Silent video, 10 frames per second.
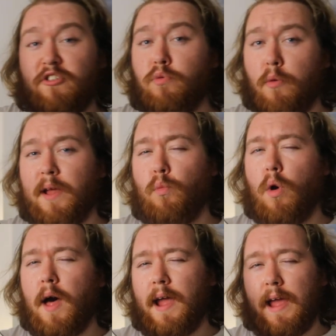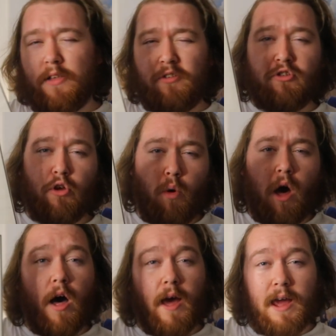is probably why it's so
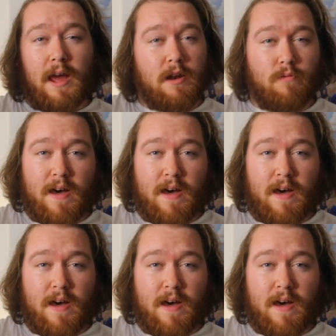high in